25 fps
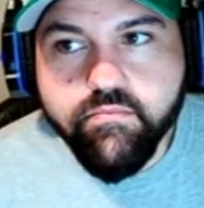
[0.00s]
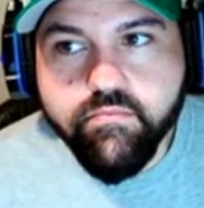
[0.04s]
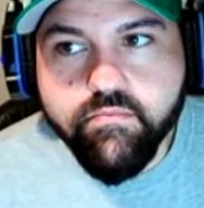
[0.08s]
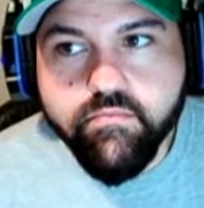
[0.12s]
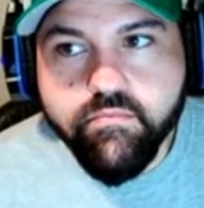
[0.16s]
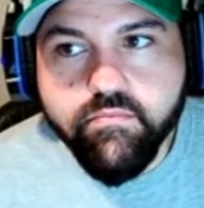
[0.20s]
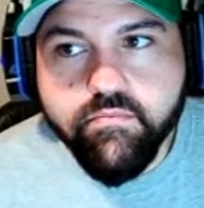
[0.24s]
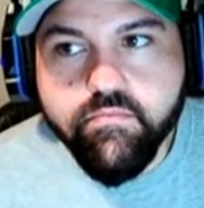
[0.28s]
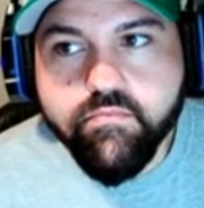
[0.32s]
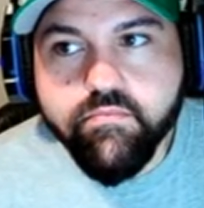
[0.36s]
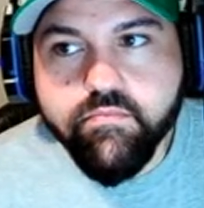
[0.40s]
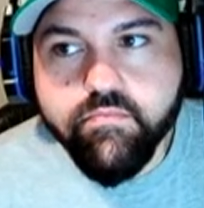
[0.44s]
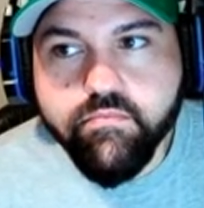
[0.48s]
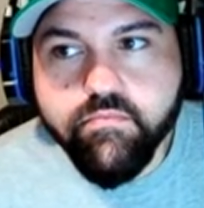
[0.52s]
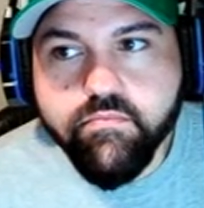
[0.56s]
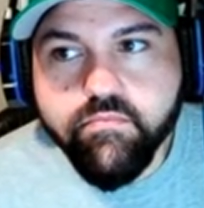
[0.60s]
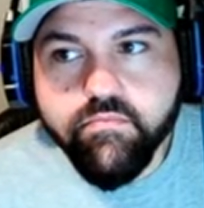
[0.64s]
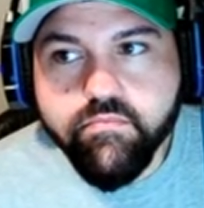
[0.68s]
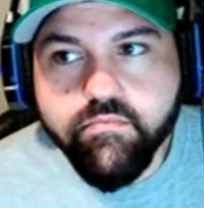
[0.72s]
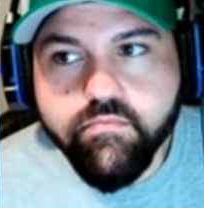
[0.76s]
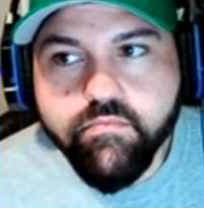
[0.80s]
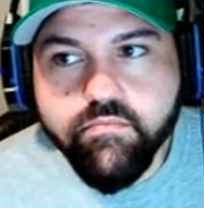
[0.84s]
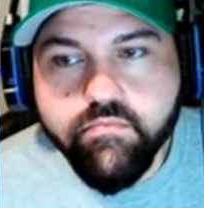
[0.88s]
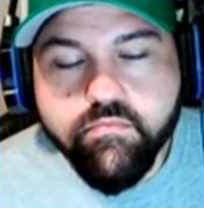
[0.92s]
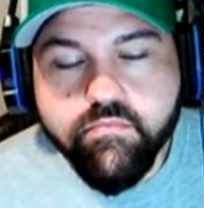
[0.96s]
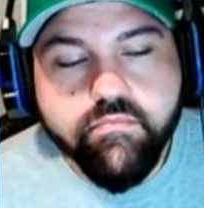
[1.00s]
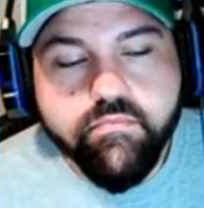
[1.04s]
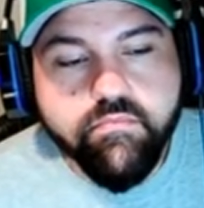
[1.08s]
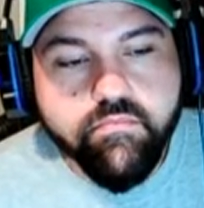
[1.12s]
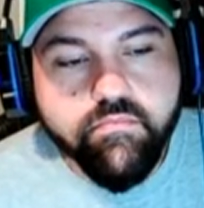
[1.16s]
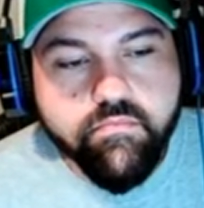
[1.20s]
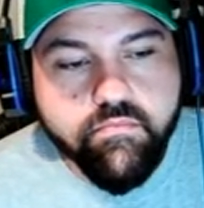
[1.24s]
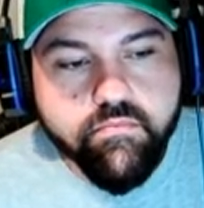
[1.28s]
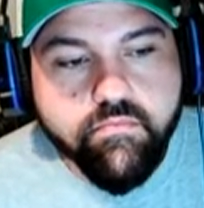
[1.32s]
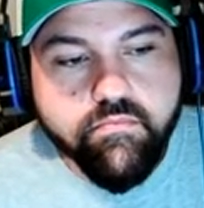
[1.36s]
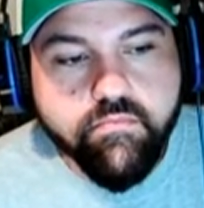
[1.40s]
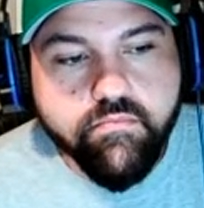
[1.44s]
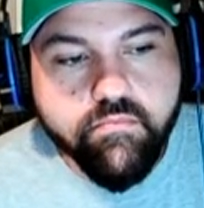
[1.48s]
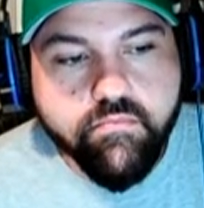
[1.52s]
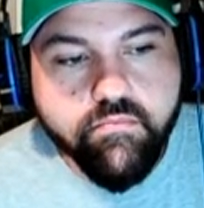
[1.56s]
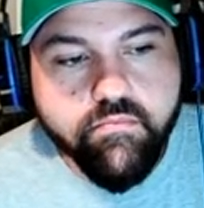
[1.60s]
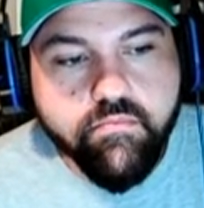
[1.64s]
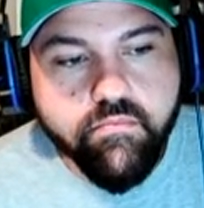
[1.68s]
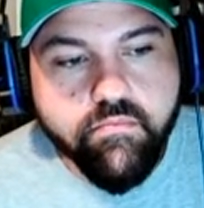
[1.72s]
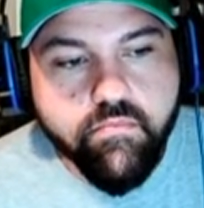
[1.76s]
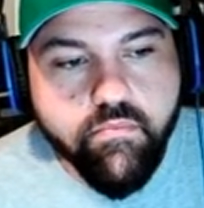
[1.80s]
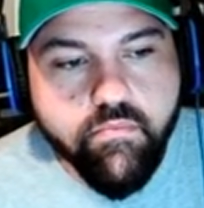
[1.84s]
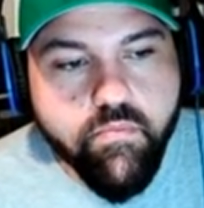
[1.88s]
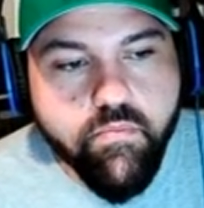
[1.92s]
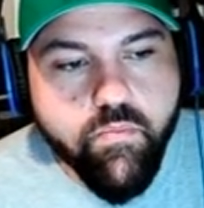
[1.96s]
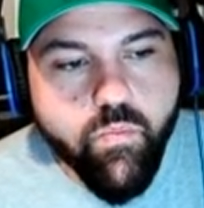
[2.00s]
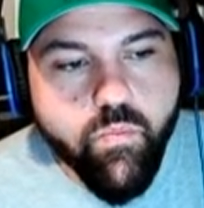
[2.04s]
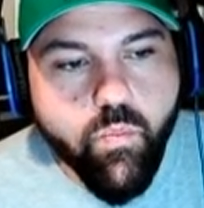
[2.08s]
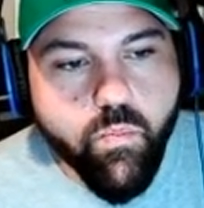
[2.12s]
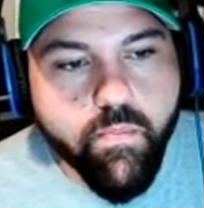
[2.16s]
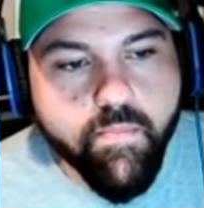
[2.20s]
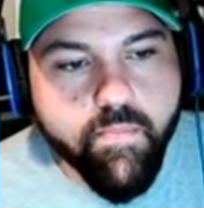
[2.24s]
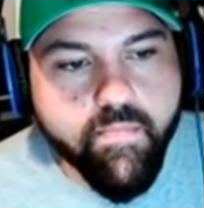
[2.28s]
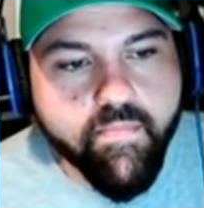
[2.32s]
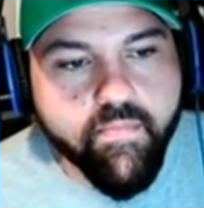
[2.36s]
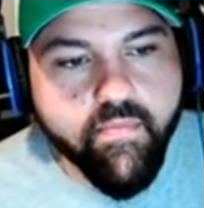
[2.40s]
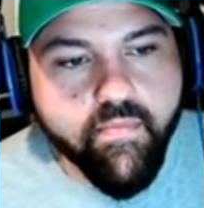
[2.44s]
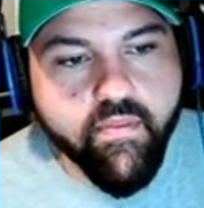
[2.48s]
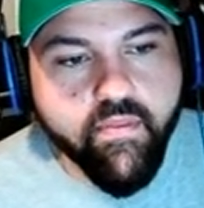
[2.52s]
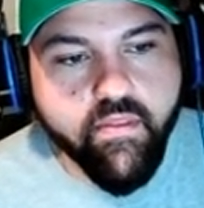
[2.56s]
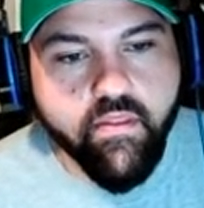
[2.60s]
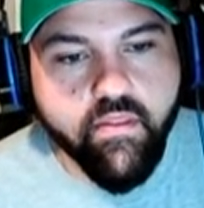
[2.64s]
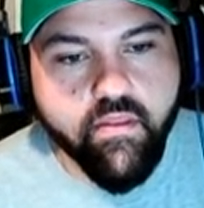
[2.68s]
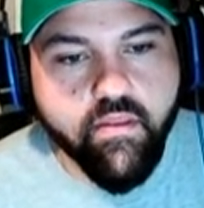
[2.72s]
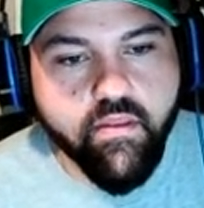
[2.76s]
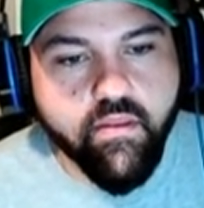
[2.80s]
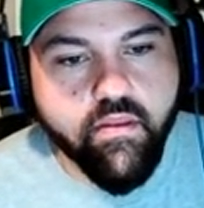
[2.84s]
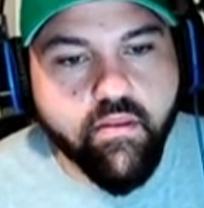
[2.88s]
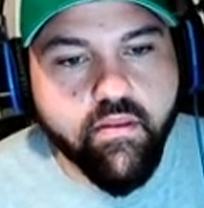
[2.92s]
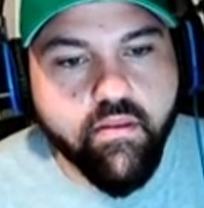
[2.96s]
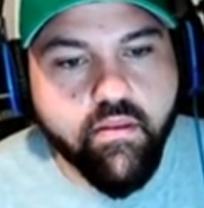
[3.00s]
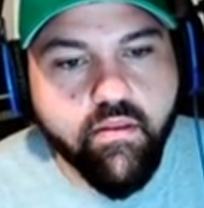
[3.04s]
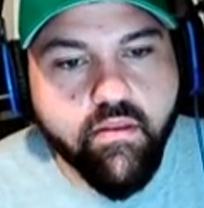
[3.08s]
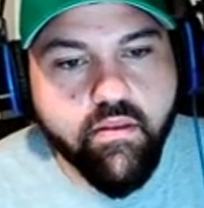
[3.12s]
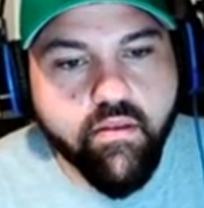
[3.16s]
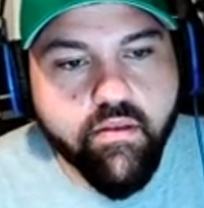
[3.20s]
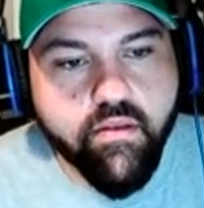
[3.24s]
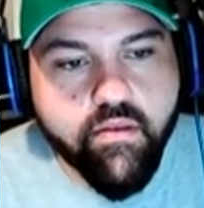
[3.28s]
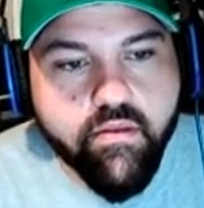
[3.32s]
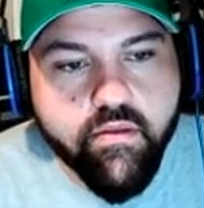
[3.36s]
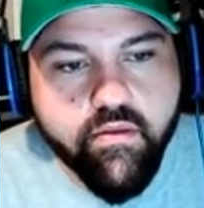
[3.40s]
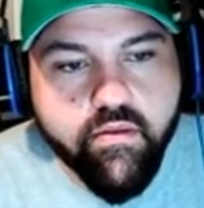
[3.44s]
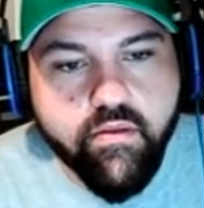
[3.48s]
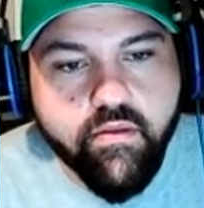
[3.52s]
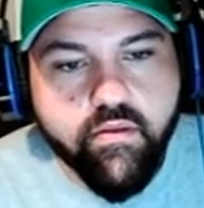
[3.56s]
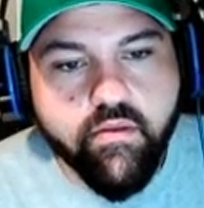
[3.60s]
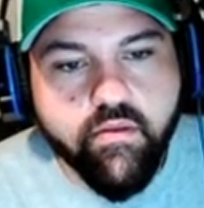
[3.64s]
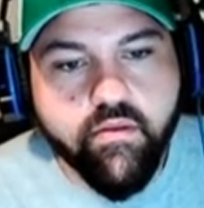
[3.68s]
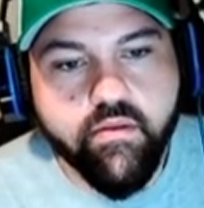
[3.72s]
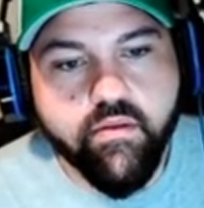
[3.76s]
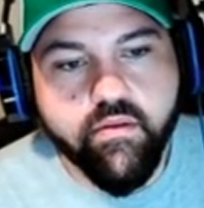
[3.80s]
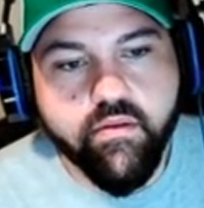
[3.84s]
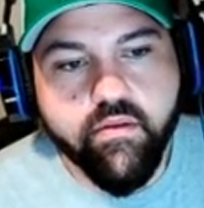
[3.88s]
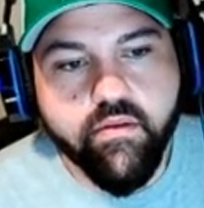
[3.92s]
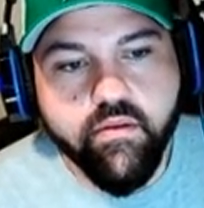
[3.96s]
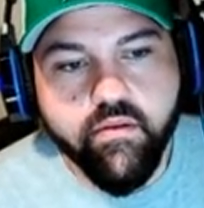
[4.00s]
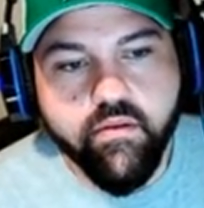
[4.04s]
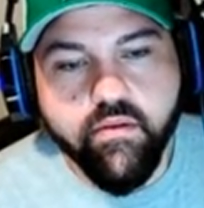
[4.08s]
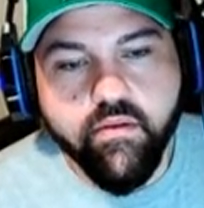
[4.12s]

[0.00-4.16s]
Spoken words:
No words are spoken by the person on screen.